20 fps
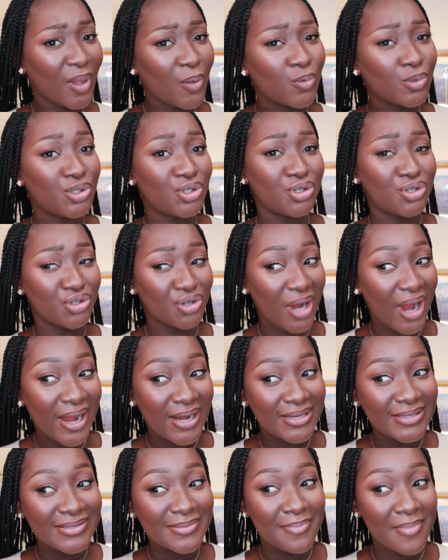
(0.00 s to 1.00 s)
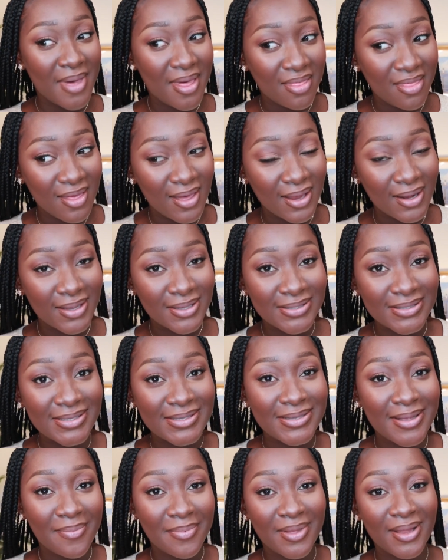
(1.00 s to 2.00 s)
Would you try this method? Is
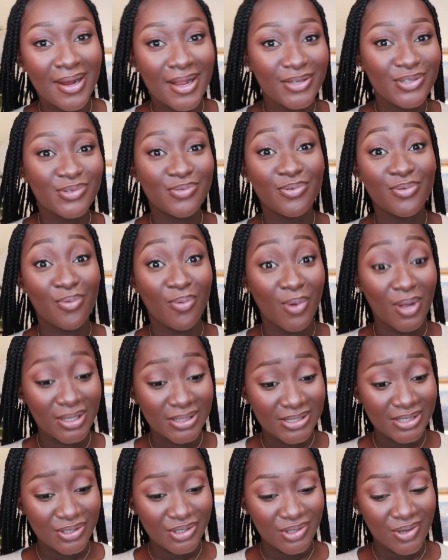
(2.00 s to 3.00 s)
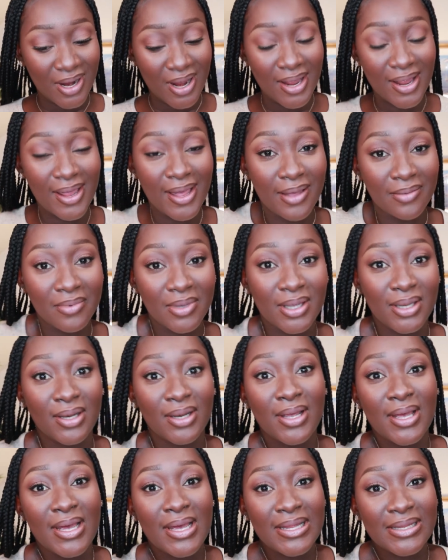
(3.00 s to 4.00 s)
this something that you want to try? I mean,
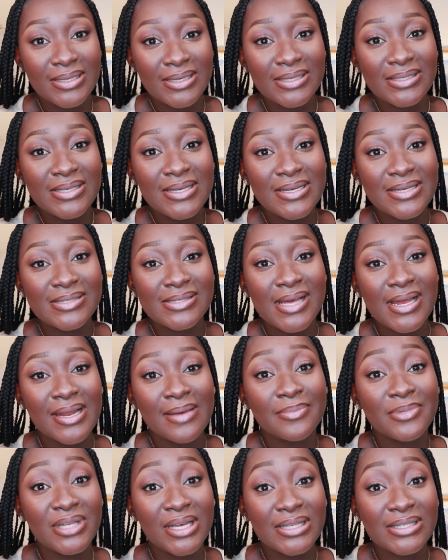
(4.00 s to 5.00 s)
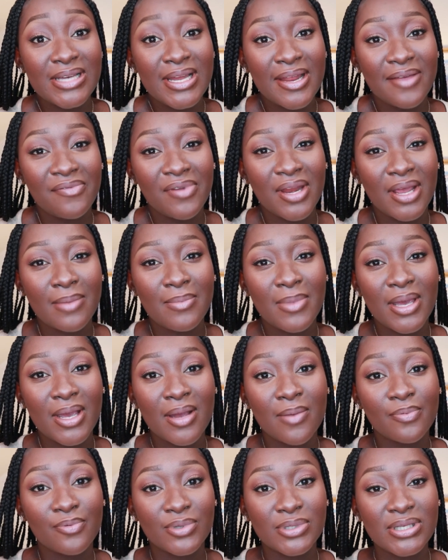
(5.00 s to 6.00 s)
this is an updated everyday
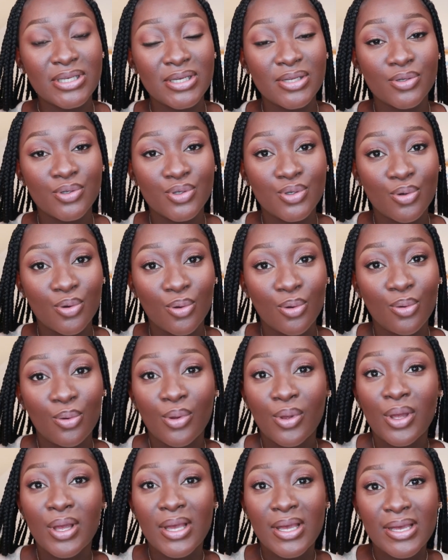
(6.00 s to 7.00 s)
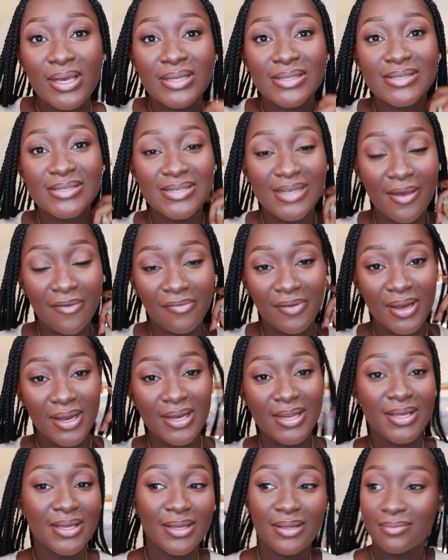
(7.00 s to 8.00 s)
makeup routine, so it's
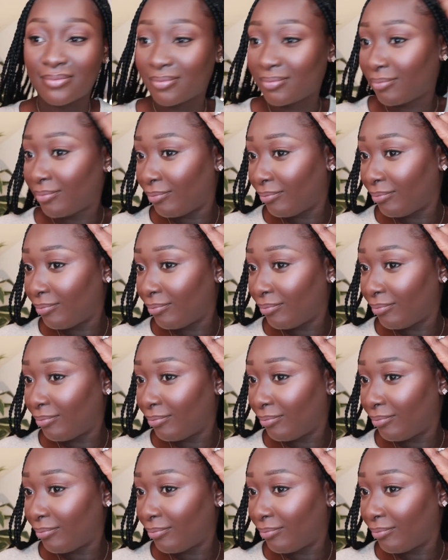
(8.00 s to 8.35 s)
definitely